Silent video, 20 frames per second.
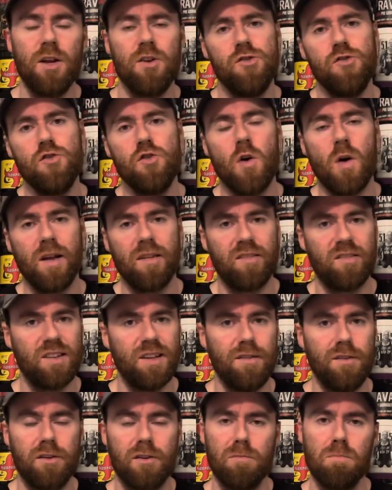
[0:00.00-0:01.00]
nice
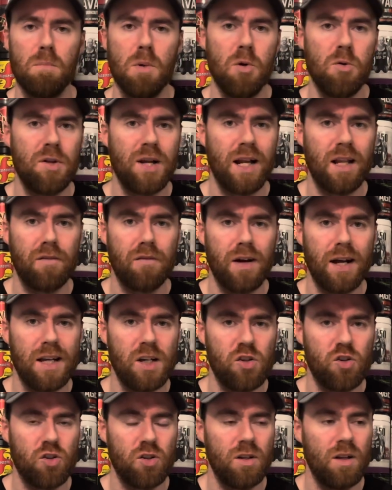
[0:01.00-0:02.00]
sense of mood
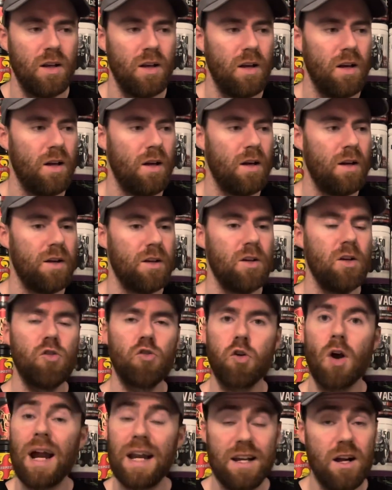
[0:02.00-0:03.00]
elevation. you
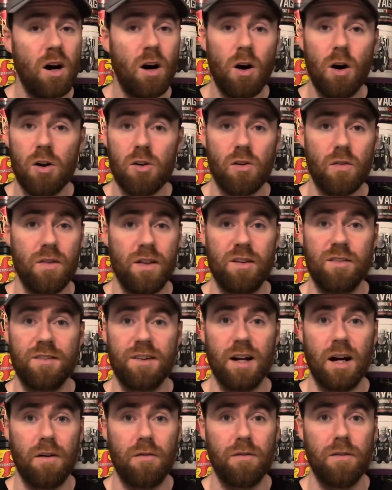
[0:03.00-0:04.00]
train hard on this
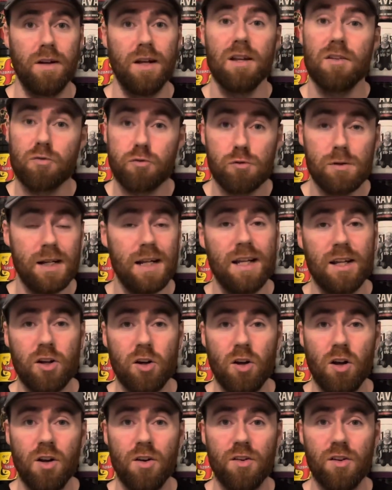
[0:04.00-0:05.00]
stuff. It's really
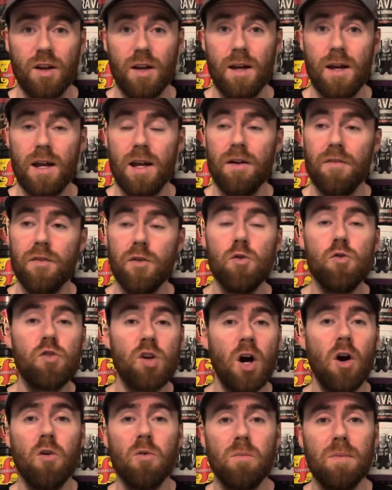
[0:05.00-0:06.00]
good. If you
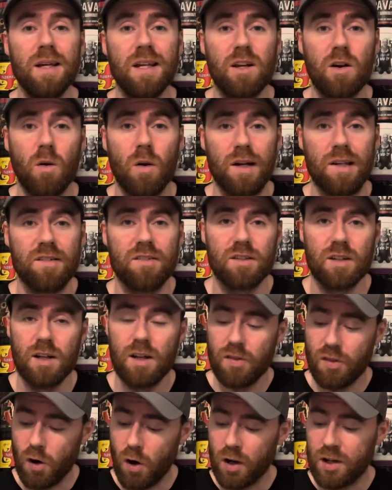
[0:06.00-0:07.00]
told me, guys,
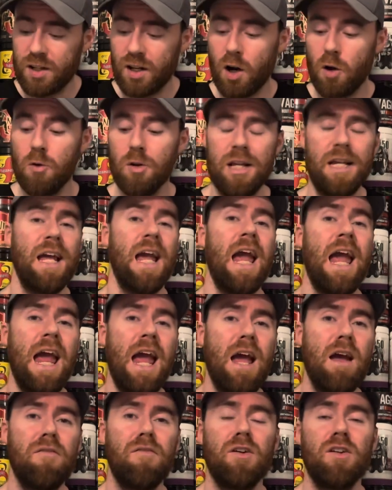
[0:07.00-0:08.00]
that I could only
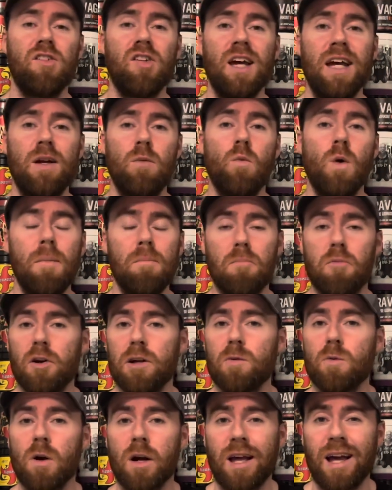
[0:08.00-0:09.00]
ever take one
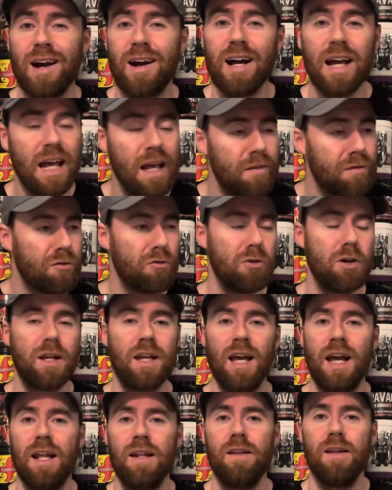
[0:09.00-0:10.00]
pre-workout ever
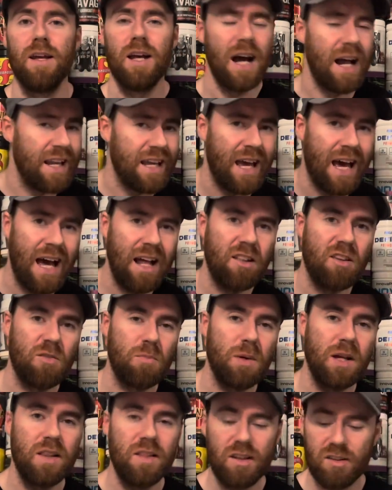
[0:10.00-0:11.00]
again, and it had to
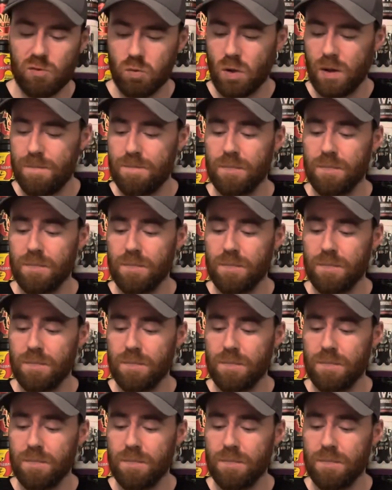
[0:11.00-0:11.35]
be this one,